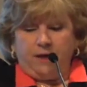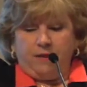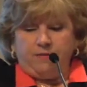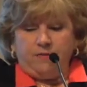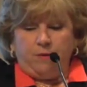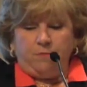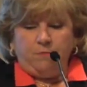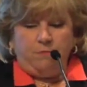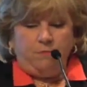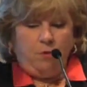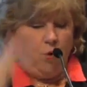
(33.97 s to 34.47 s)

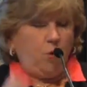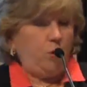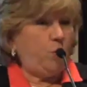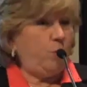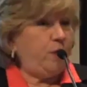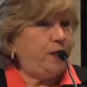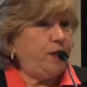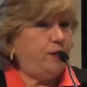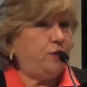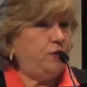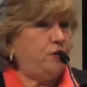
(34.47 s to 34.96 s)
The more
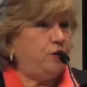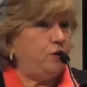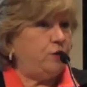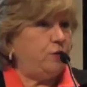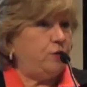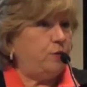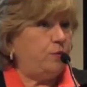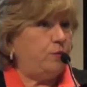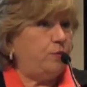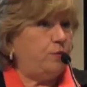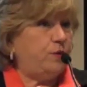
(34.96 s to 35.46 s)
we can
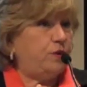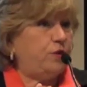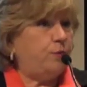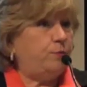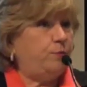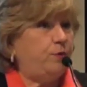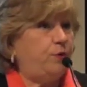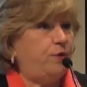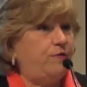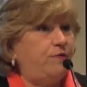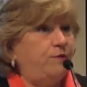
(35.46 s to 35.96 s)
do to
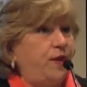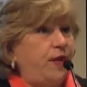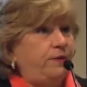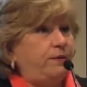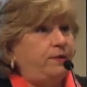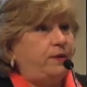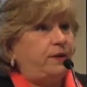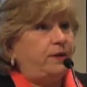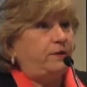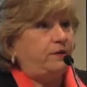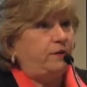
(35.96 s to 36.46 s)

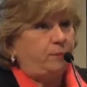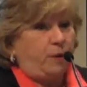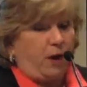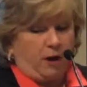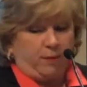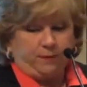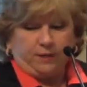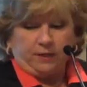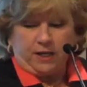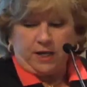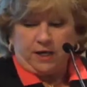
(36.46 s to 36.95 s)
prevent this
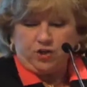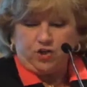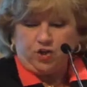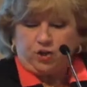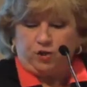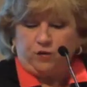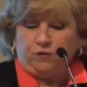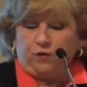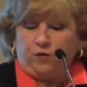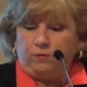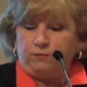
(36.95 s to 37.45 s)

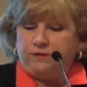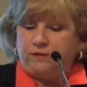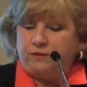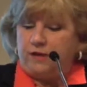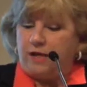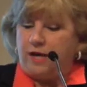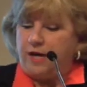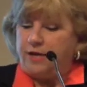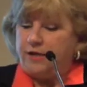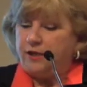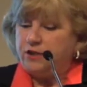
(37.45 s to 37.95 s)
population from
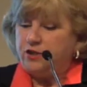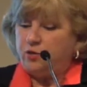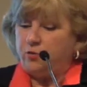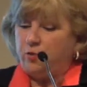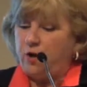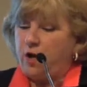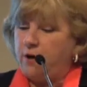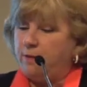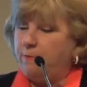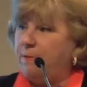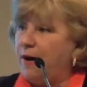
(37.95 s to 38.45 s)
sliding to
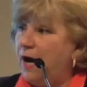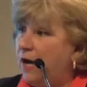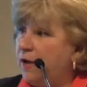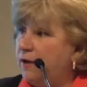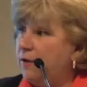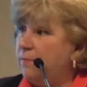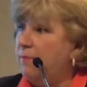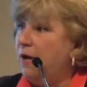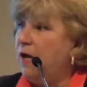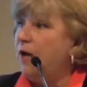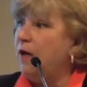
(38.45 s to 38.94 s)
rock
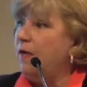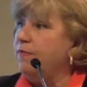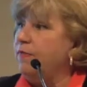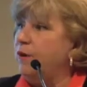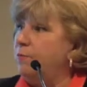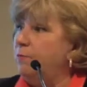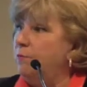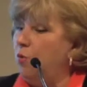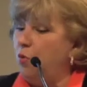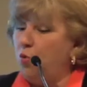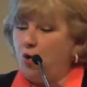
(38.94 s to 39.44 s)
bottom,
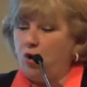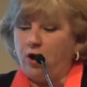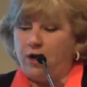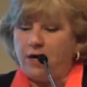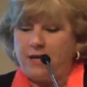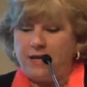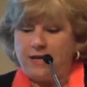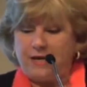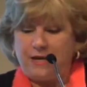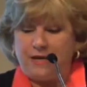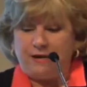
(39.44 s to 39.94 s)
the
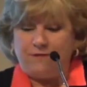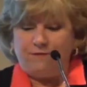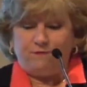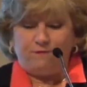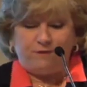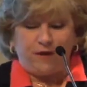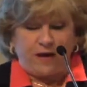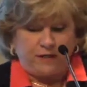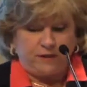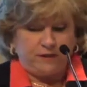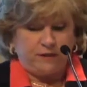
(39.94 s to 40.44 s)
more
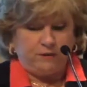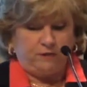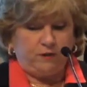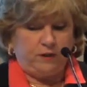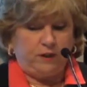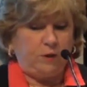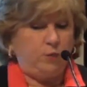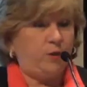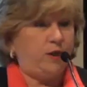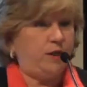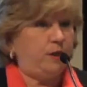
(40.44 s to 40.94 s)

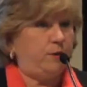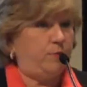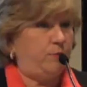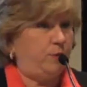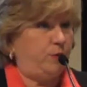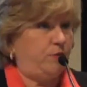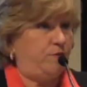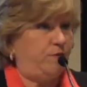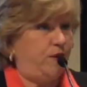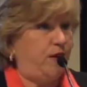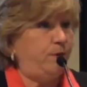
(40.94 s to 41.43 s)
effectively we can
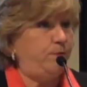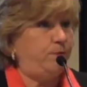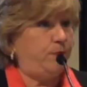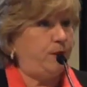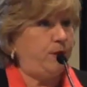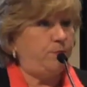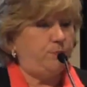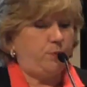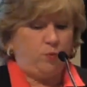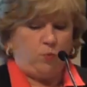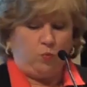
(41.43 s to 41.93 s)
prevent
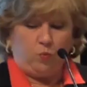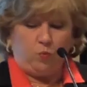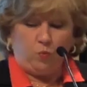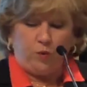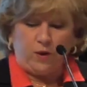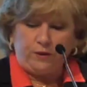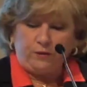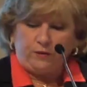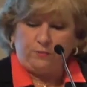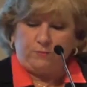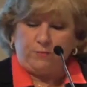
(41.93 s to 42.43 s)
people
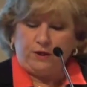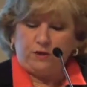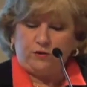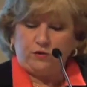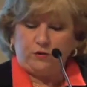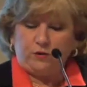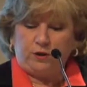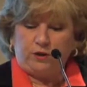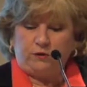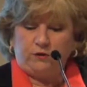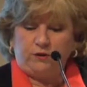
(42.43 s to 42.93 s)
with
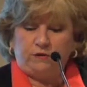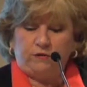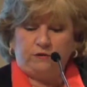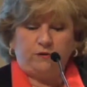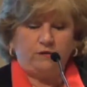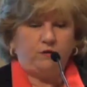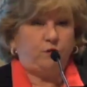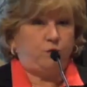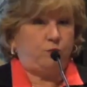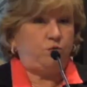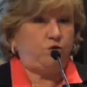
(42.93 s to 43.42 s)
mental
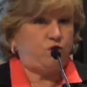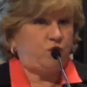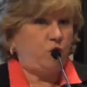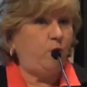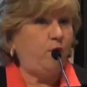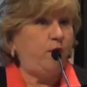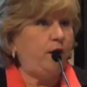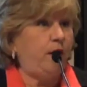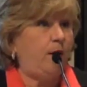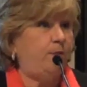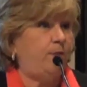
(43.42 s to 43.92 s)
illnesses from
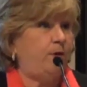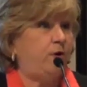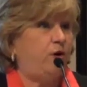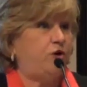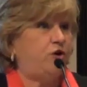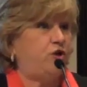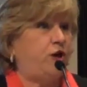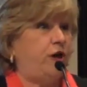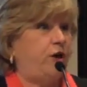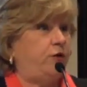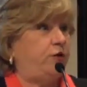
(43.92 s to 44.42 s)
showing up in
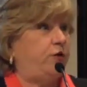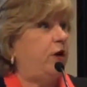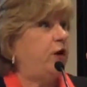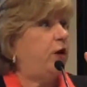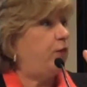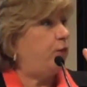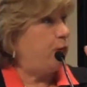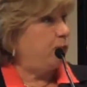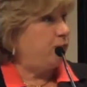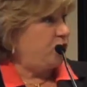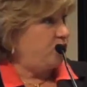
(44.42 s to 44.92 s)
our jails,
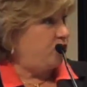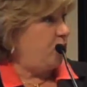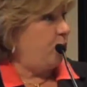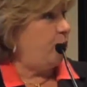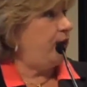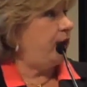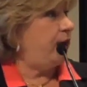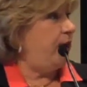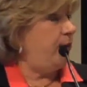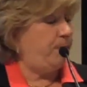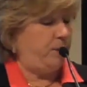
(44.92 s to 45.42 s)
from
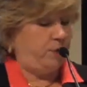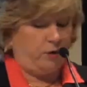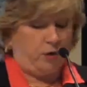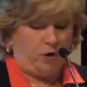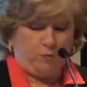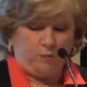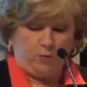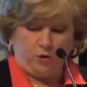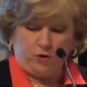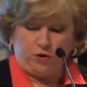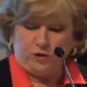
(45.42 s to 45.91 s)
showing up in
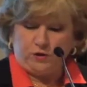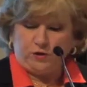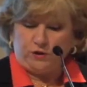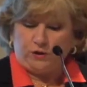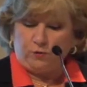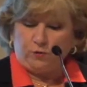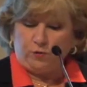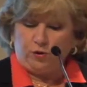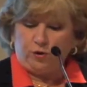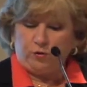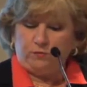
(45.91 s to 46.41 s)
our
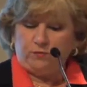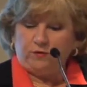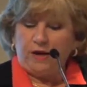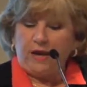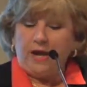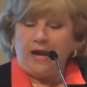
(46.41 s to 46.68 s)
emergency rooms,